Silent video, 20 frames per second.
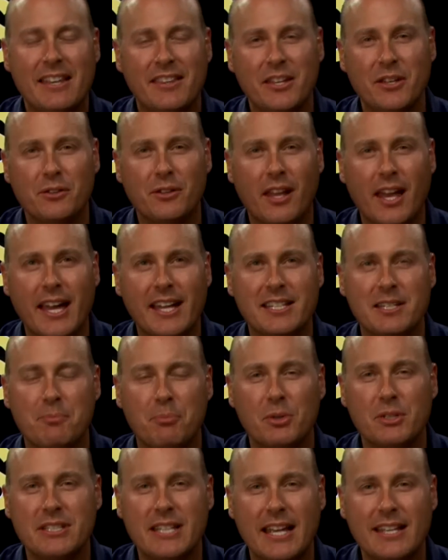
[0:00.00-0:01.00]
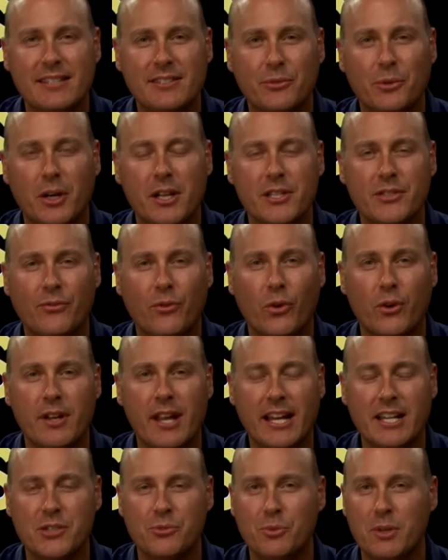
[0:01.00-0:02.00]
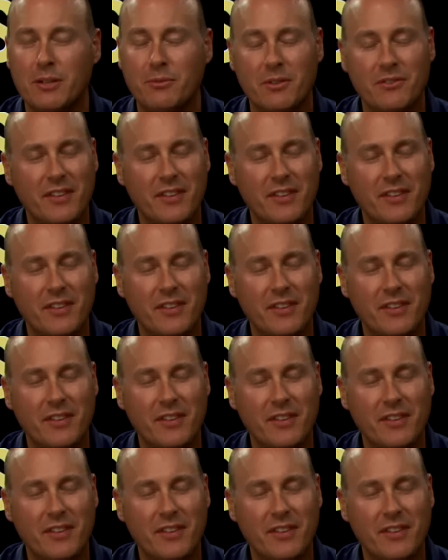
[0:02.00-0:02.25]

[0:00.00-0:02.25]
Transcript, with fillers: that you'd like to present to us for next week,